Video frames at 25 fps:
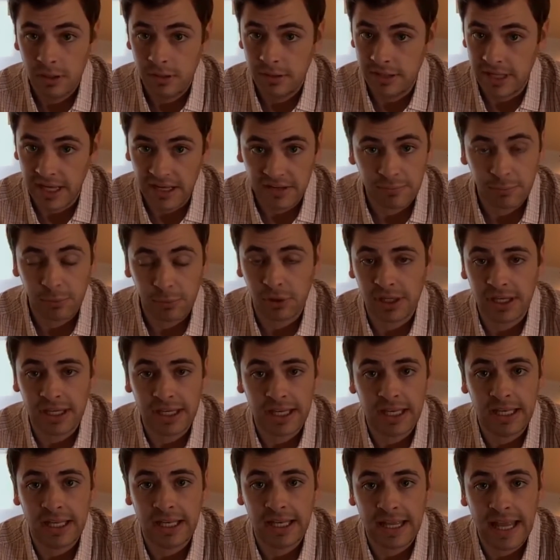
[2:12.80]
desperately
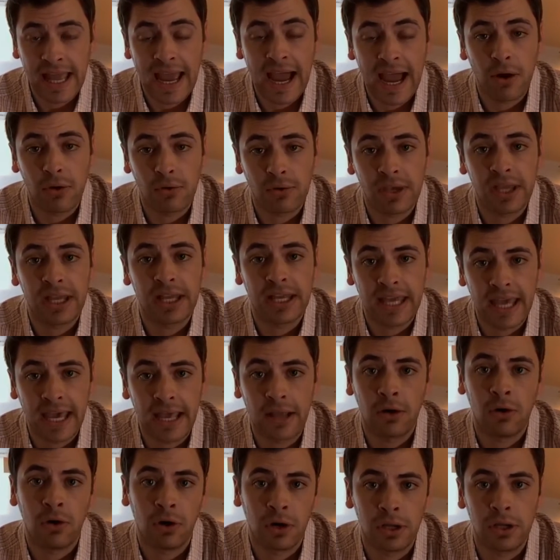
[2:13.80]
need it now can
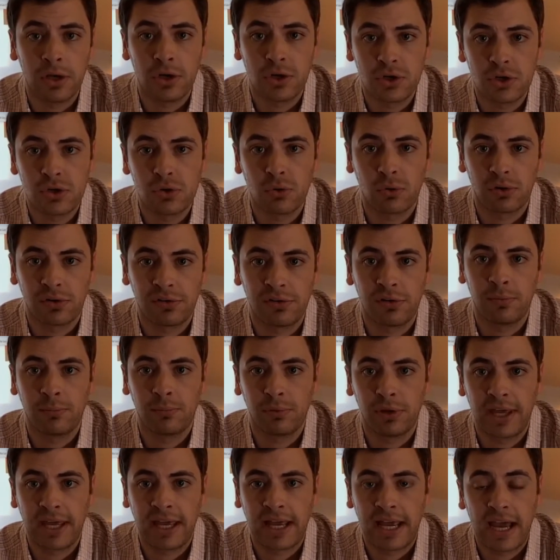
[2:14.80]
get on a short-term
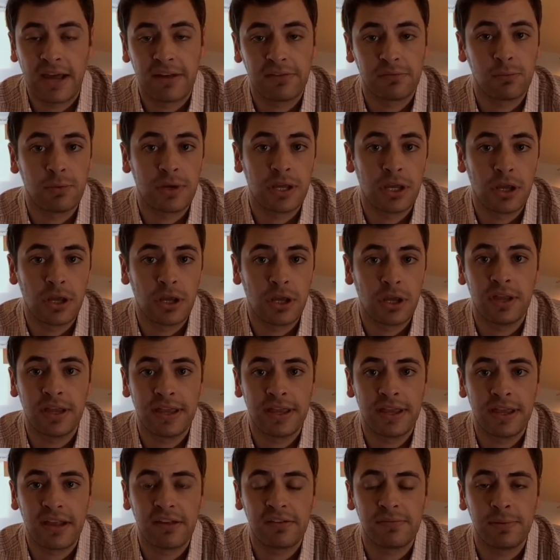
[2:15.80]
plan, guys. We know
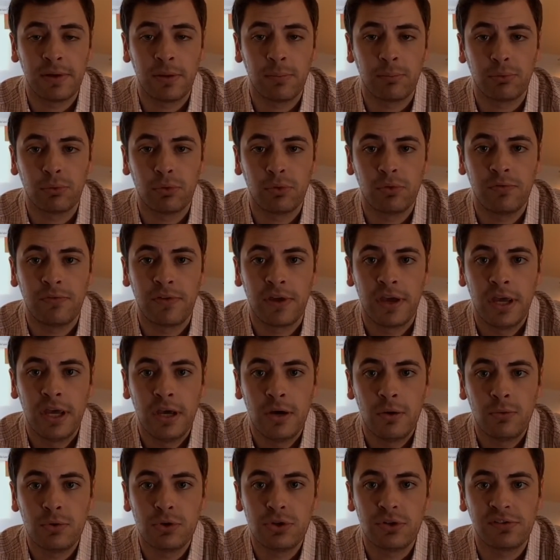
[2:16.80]
that that has been approved.
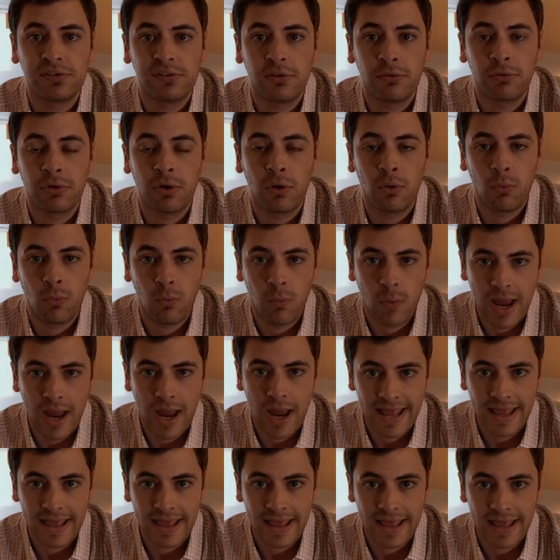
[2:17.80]
We just don't know
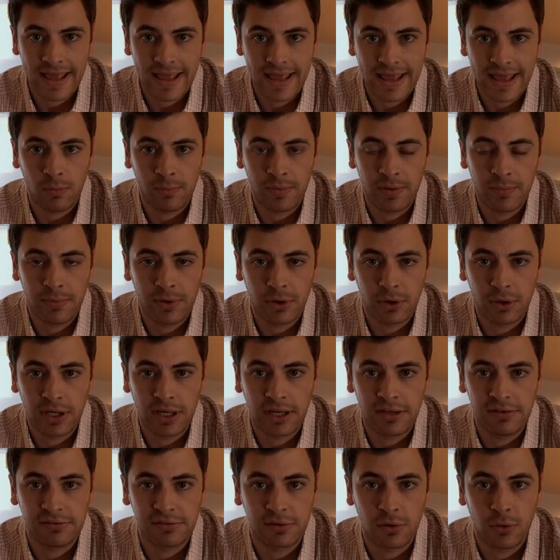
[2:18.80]
when that enrollment
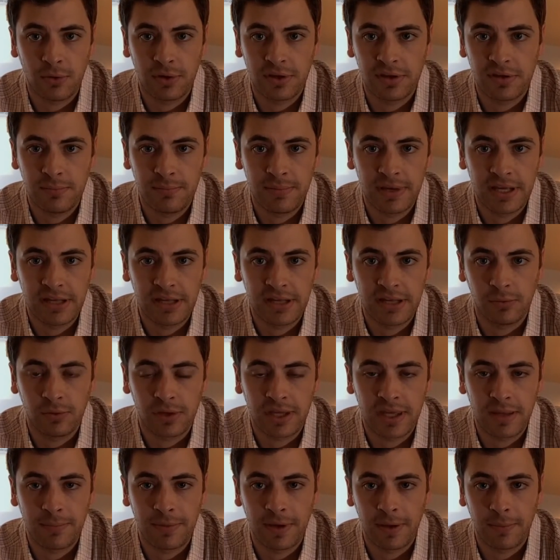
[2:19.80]
period is going to be. So we'll
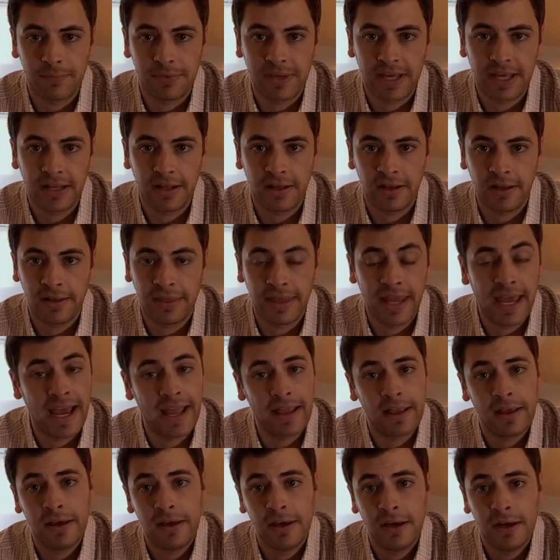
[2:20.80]
keep you updated on
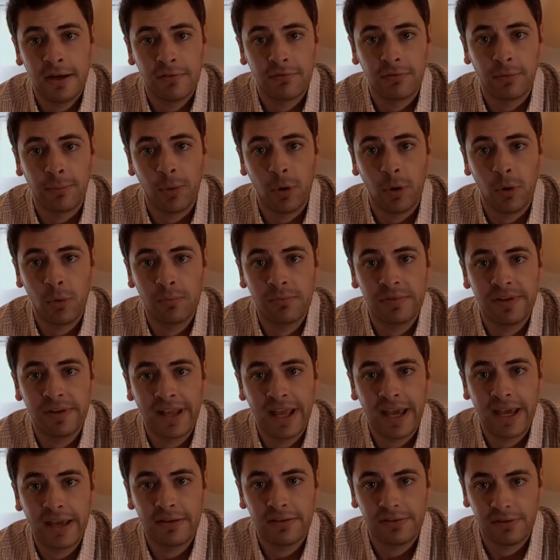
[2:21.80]
that. From home
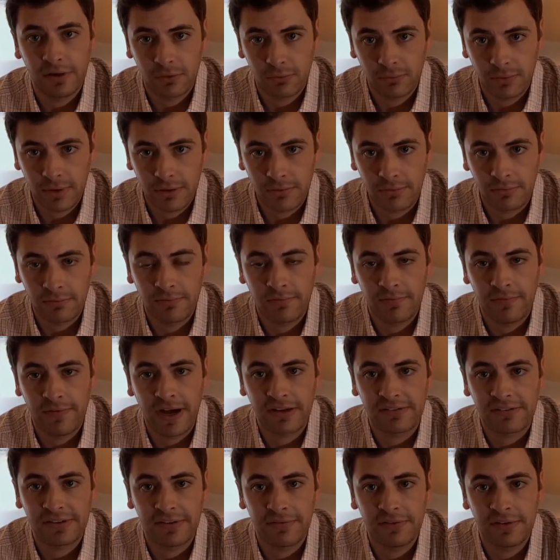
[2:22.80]
today, Doug Reardon,
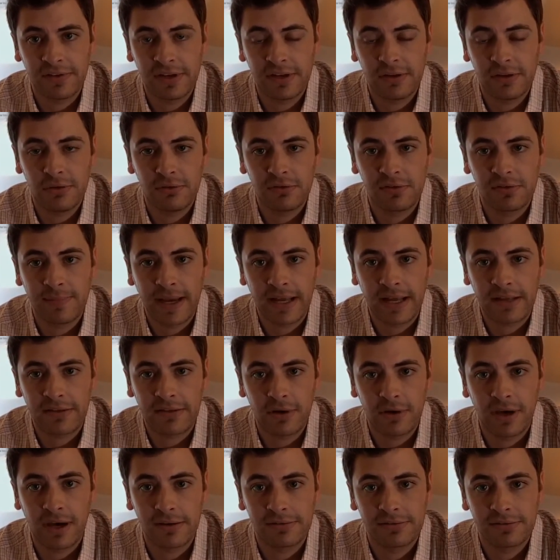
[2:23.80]
Fox 17 News. Back to
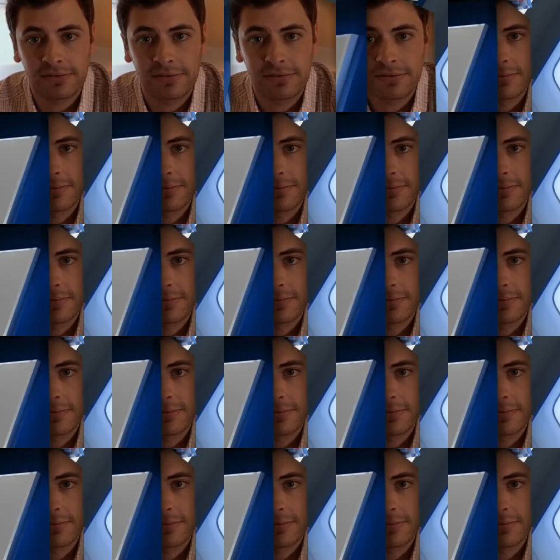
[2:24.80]
you guys.